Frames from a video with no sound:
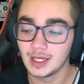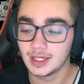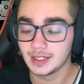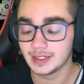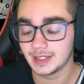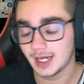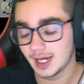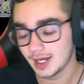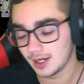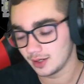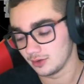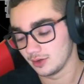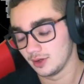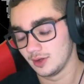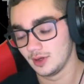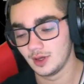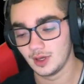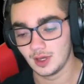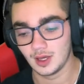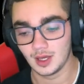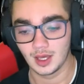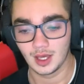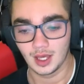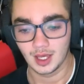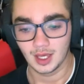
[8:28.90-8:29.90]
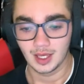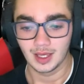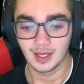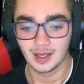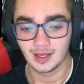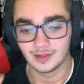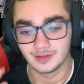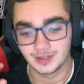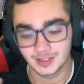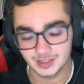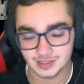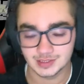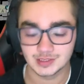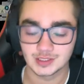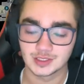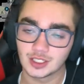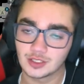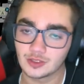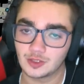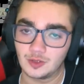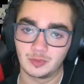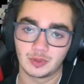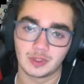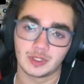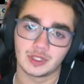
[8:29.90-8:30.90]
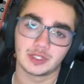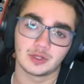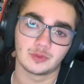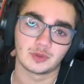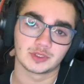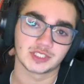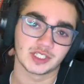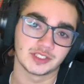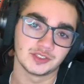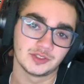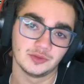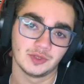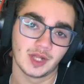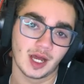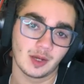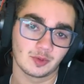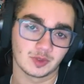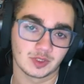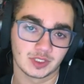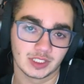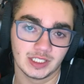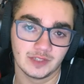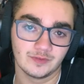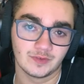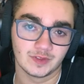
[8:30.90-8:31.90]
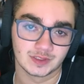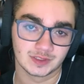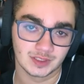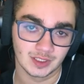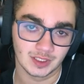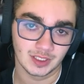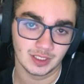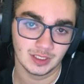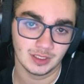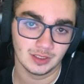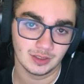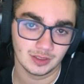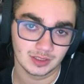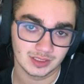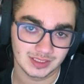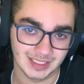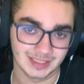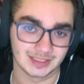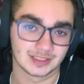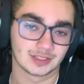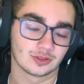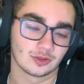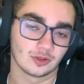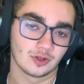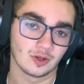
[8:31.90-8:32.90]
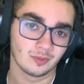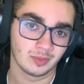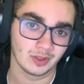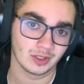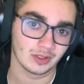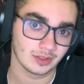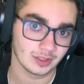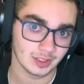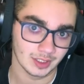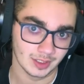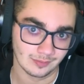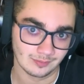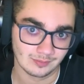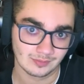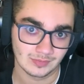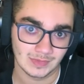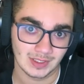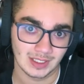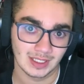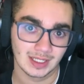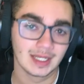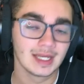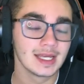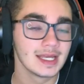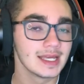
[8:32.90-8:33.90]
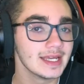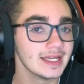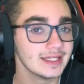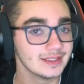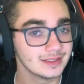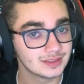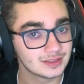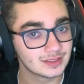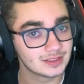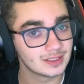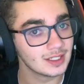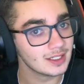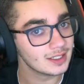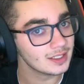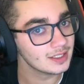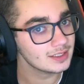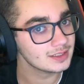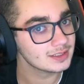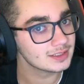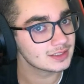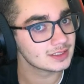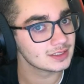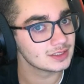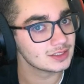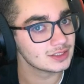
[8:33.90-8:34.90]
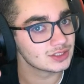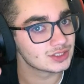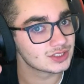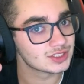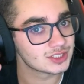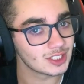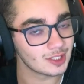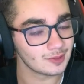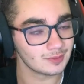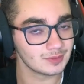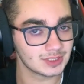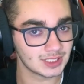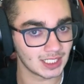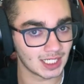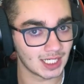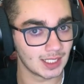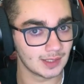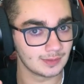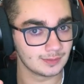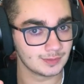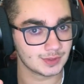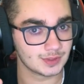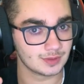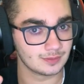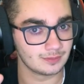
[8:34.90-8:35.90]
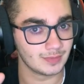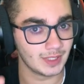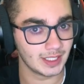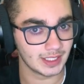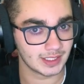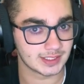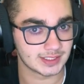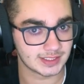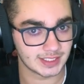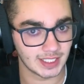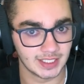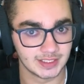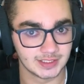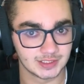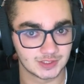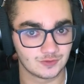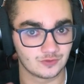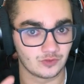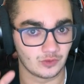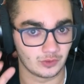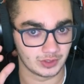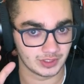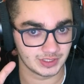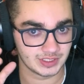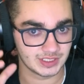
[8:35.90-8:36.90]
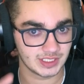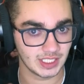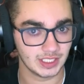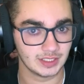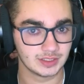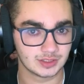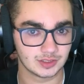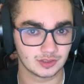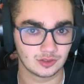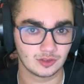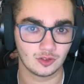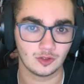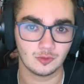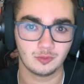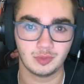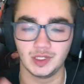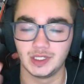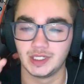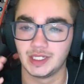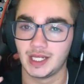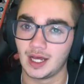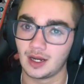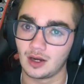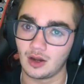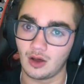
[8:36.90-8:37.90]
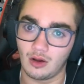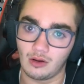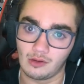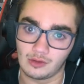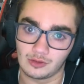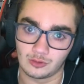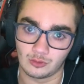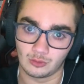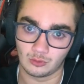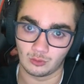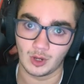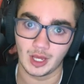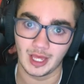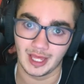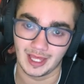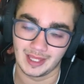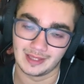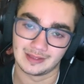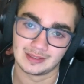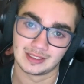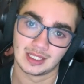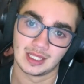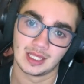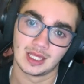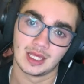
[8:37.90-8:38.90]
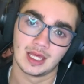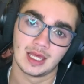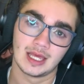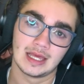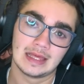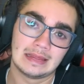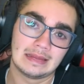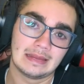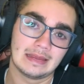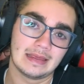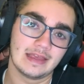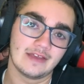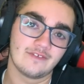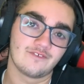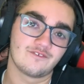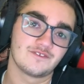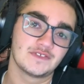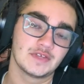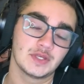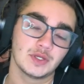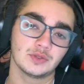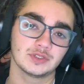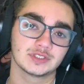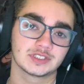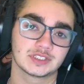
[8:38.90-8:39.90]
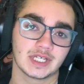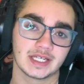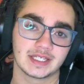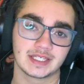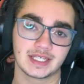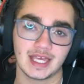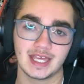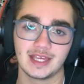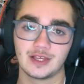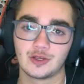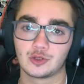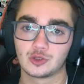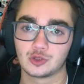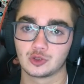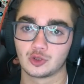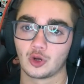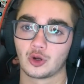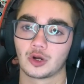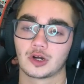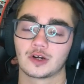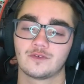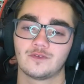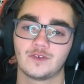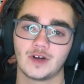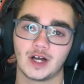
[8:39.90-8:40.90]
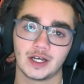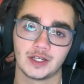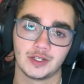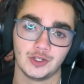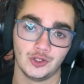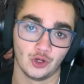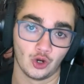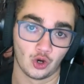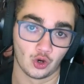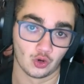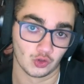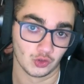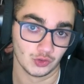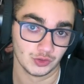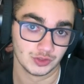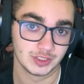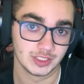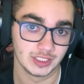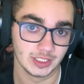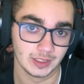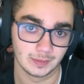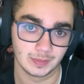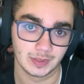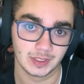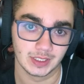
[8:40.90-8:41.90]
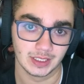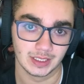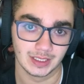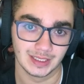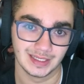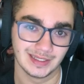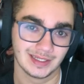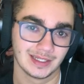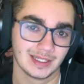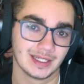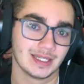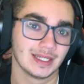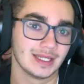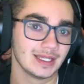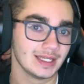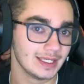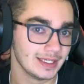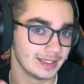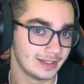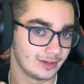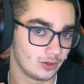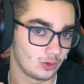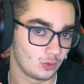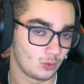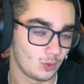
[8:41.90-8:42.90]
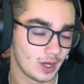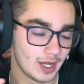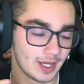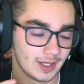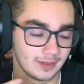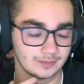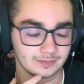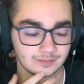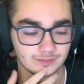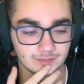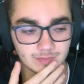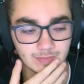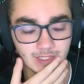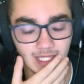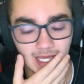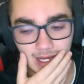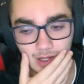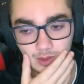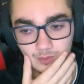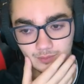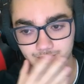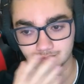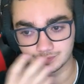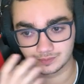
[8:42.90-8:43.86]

Now, this is another ability which I do not believe is a Sentinel ability. It does sometimes make sense for Sentinel, but not all the way. It feels like a glorified Yoru TP in a way. Now,